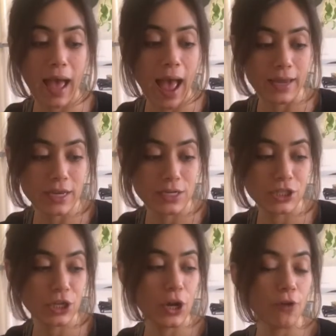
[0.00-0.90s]

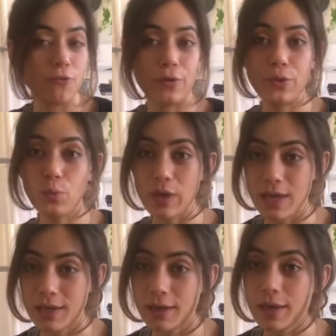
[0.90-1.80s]
packaged for the
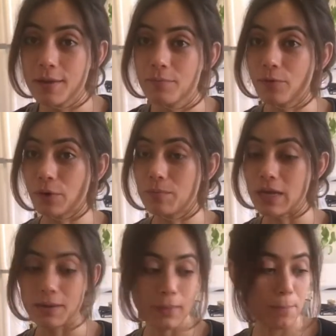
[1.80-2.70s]
week for
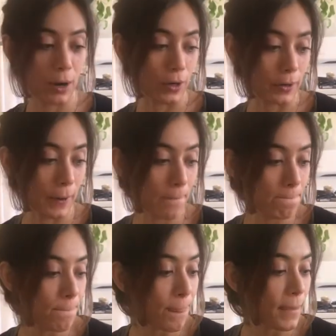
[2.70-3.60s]
me and my partner.
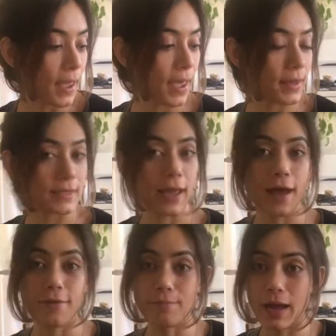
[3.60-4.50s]
And I
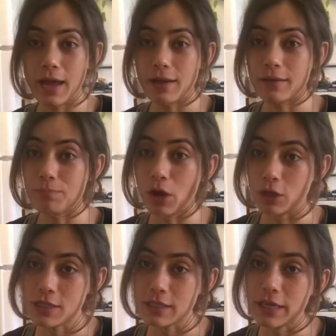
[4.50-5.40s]
have my
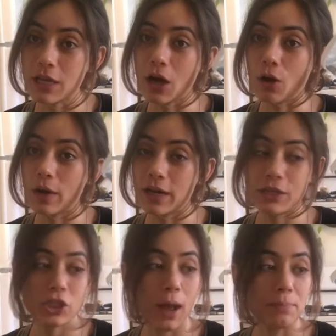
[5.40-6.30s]
parsley already
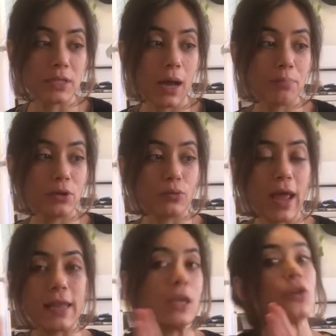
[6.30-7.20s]
chopped up and
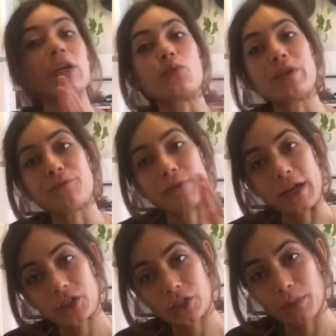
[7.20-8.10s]
ready. You can
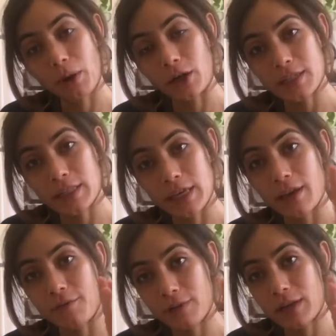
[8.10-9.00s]
refresh the parsley
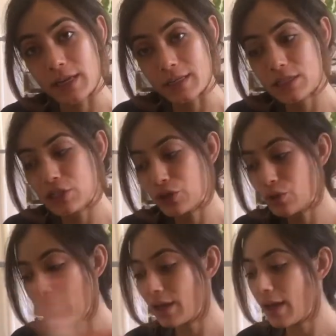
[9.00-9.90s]
if it needs to.